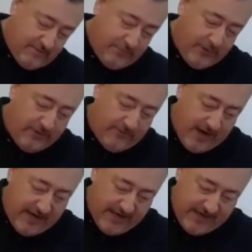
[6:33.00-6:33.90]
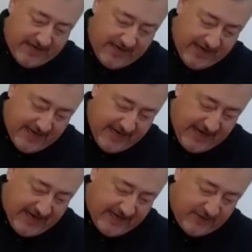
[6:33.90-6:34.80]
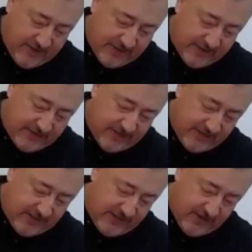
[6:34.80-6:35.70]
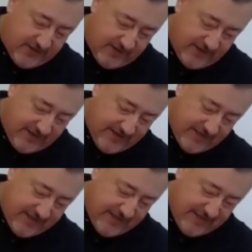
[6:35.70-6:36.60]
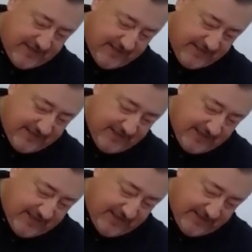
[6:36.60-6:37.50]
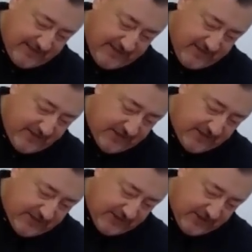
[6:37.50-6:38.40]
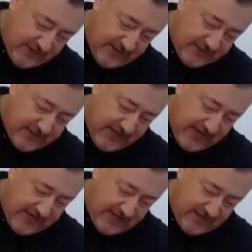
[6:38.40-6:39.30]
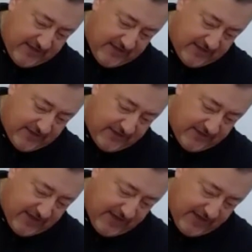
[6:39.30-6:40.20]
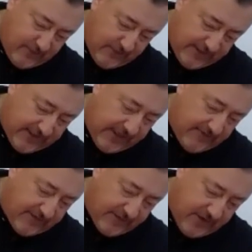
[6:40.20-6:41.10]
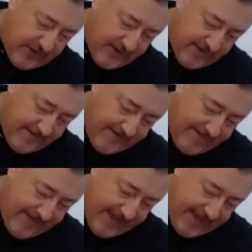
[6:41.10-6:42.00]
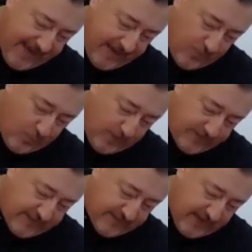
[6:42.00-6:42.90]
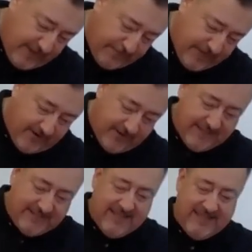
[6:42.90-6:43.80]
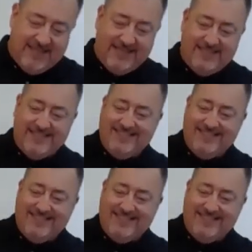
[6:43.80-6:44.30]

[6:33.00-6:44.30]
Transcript: put it right in, and you can secure the chain. You could with the clevis hook, and once it's up there in the ceiling,